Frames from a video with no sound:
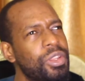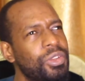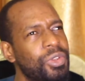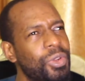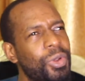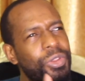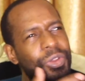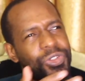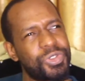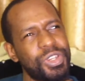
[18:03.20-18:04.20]
you know,
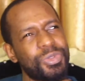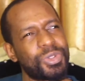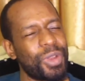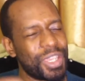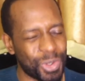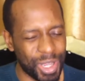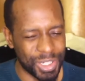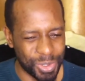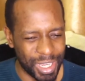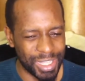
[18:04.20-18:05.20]
those dreams where you are
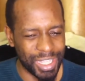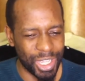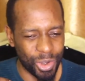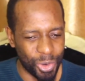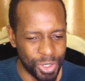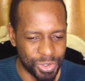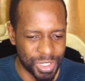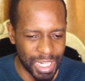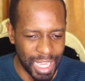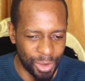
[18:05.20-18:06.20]
together, you're going to
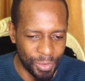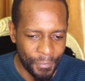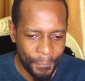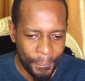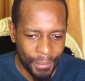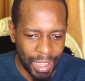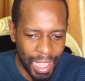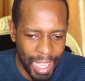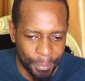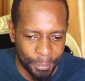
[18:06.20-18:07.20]
town.
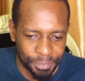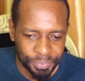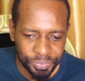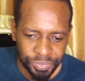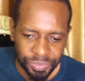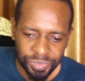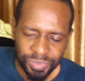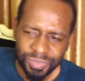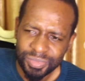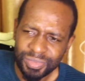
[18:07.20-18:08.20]
Um,
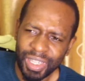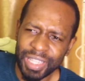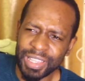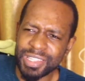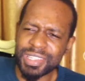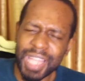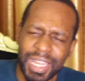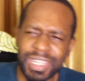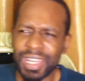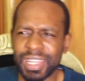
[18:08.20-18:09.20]
then
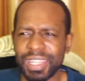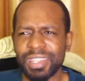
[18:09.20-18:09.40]
suddenly,